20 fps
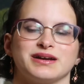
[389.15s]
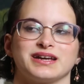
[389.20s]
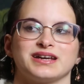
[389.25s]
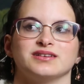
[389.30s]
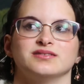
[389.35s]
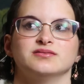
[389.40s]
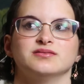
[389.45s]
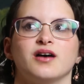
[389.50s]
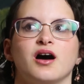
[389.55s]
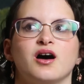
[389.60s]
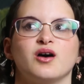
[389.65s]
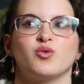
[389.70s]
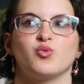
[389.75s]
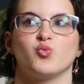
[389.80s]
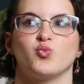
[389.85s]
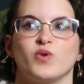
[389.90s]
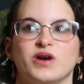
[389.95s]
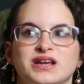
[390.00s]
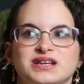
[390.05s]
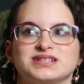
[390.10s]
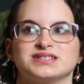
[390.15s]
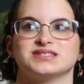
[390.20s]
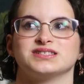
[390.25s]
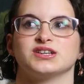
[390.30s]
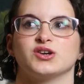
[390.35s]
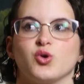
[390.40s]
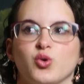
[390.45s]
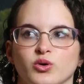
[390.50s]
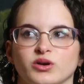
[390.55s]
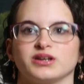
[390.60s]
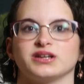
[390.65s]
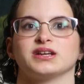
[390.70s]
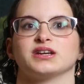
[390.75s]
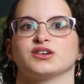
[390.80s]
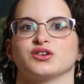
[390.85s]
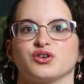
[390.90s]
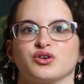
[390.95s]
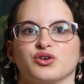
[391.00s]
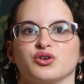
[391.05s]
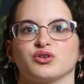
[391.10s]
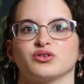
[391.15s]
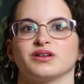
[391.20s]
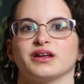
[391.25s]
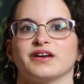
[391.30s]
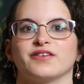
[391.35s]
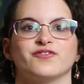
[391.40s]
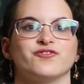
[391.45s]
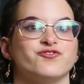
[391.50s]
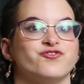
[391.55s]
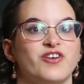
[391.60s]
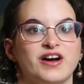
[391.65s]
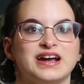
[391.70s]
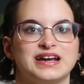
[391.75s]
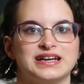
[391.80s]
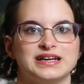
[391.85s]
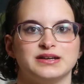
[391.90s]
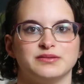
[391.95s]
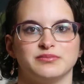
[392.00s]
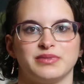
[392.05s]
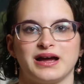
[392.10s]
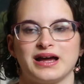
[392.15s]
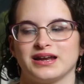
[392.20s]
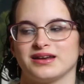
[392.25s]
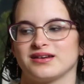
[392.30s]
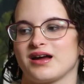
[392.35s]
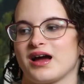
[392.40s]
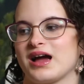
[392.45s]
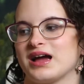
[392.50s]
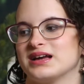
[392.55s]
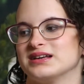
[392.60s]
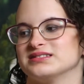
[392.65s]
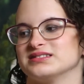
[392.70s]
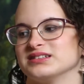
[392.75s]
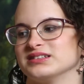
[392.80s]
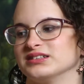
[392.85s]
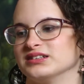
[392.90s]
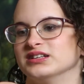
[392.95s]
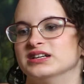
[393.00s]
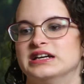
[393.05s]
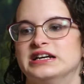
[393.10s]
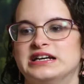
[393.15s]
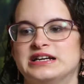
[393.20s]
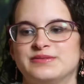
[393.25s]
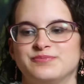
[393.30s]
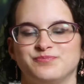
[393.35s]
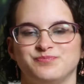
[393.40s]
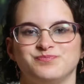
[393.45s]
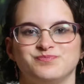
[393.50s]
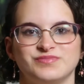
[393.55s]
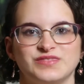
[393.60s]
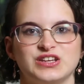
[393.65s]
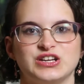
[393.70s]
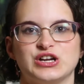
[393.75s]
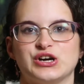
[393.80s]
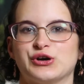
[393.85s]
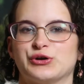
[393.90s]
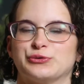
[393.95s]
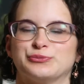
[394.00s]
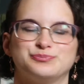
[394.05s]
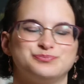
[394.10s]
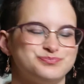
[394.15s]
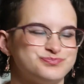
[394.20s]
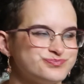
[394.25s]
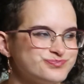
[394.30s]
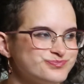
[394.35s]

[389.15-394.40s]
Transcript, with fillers: I cannot wait to see Courtney and her, like, fighting bad guys and, you know,